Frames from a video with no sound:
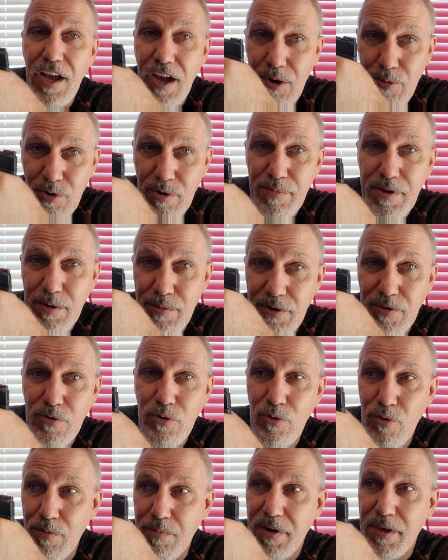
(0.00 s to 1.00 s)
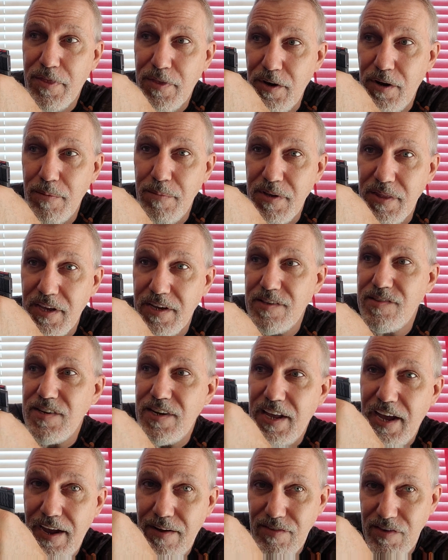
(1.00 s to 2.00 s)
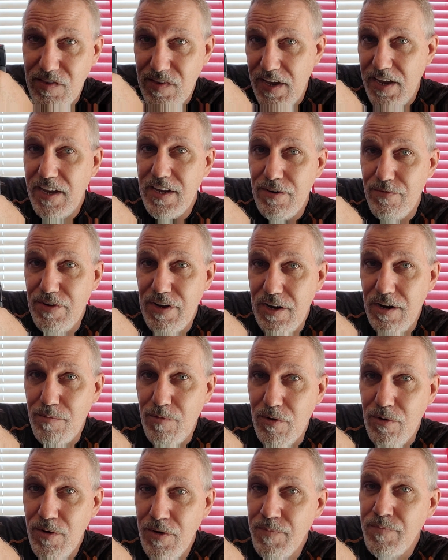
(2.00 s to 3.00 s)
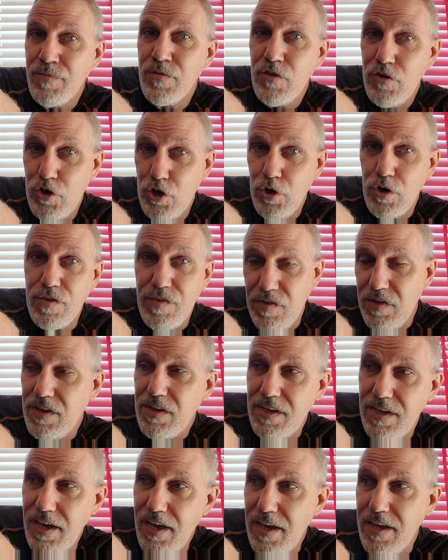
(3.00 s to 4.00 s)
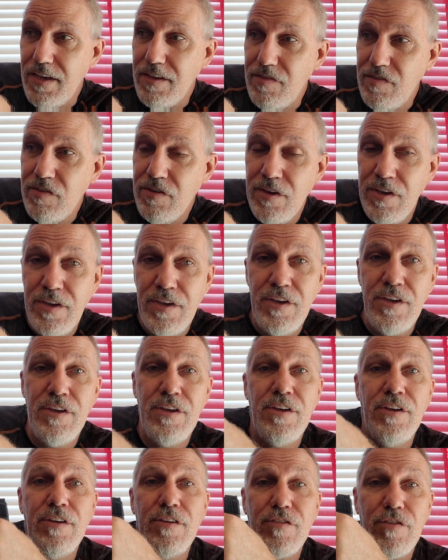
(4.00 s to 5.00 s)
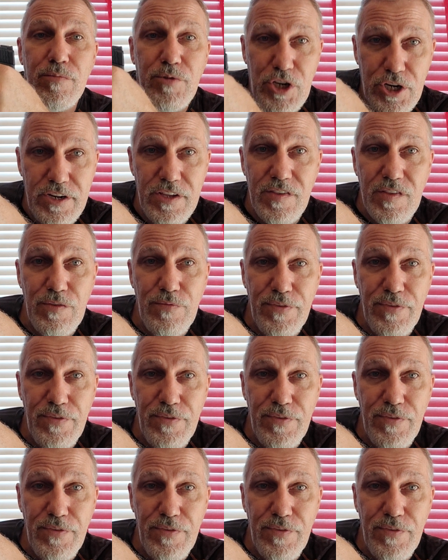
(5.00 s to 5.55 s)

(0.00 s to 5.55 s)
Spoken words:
I want to be able to do it with my thumb. And like I said, have this hand available just in case some shit hits the